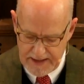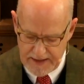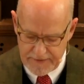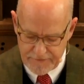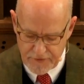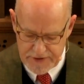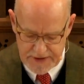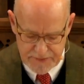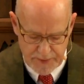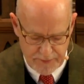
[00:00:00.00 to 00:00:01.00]
in the
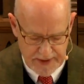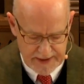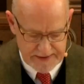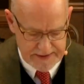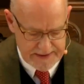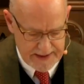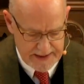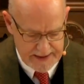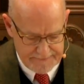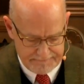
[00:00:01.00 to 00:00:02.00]
verses we read
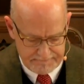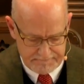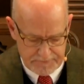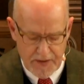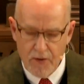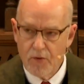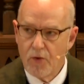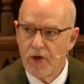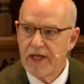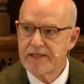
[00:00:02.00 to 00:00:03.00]
today,
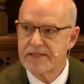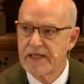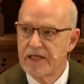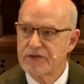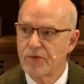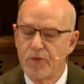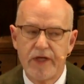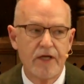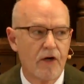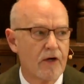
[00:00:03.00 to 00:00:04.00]
it says,
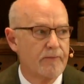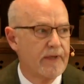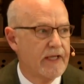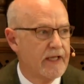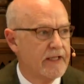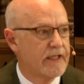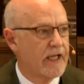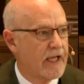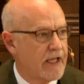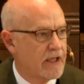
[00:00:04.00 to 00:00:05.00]
We are
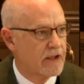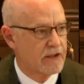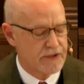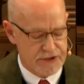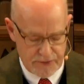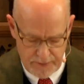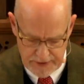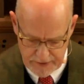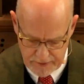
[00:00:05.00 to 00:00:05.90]
made heirs with